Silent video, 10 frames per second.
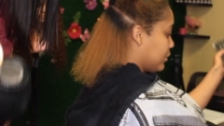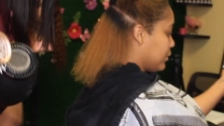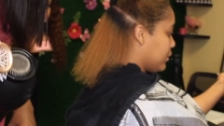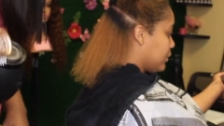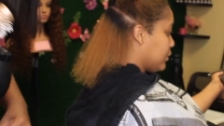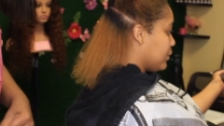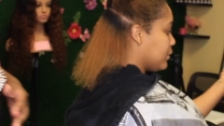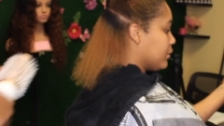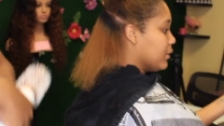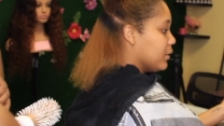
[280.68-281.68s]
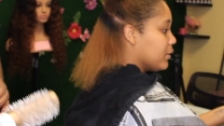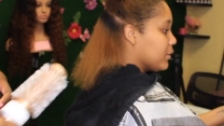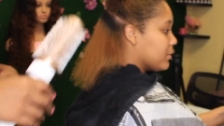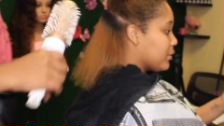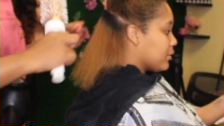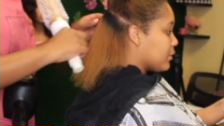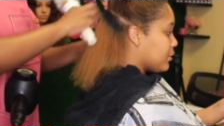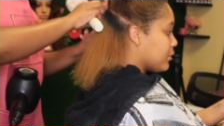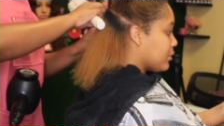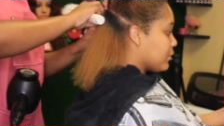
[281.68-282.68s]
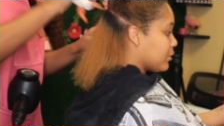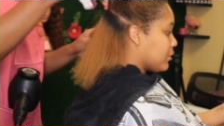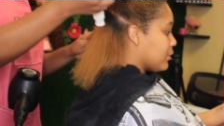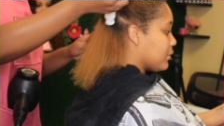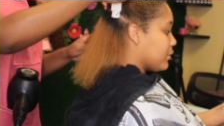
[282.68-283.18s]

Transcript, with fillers: And then she wanted to see one of my hot brushes.